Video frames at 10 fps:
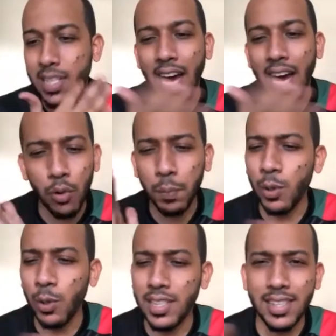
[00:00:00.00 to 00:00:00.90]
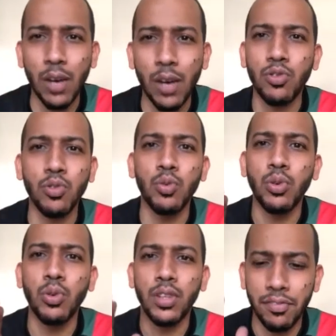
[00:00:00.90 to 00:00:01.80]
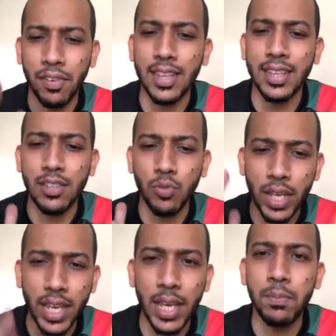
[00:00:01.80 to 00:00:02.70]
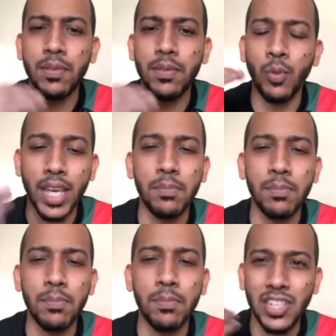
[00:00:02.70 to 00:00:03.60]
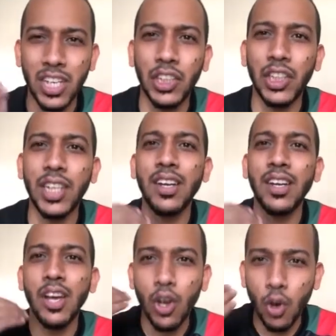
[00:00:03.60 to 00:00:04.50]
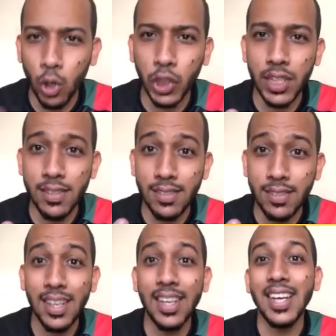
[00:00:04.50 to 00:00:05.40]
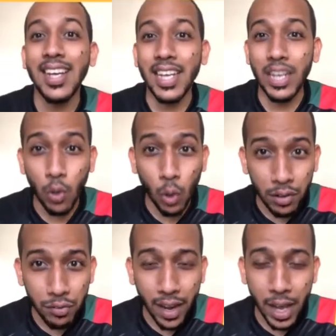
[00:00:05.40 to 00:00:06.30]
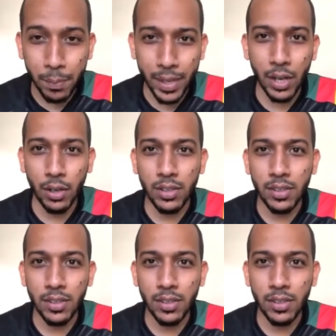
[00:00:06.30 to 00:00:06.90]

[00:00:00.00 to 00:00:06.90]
I would put it down to the fact that we kept changing coaches in a qualifier period.